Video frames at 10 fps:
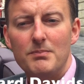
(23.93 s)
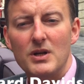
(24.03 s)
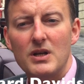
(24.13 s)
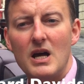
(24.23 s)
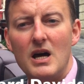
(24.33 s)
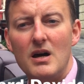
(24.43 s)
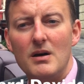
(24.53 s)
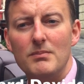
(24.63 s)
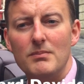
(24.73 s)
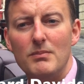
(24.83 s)
but
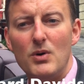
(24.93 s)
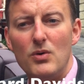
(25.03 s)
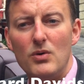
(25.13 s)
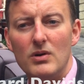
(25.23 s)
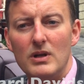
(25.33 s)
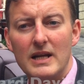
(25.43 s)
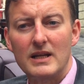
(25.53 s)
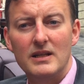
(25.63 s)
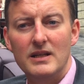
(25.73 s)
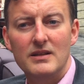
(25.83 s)
are more
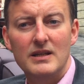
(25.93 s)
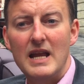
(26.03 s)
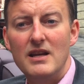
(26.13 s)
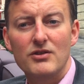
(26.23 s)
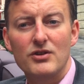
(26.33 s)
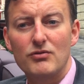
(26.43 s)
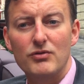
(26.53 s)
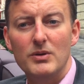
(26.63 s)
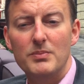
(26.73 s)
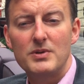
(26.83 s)
likely than any other
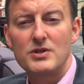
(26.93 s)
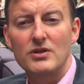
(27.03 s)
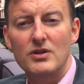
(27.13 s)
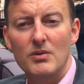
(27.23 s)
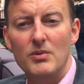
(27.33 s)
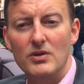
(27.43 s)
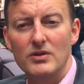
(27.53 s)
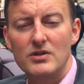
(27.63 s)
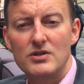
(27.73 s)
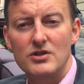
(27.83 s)
group to go
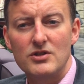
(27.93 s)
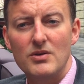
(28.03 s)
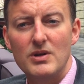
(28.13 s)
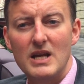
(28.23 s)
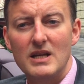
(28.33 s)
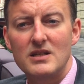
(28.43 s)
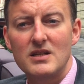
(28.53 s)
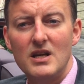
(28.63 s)
on to donate.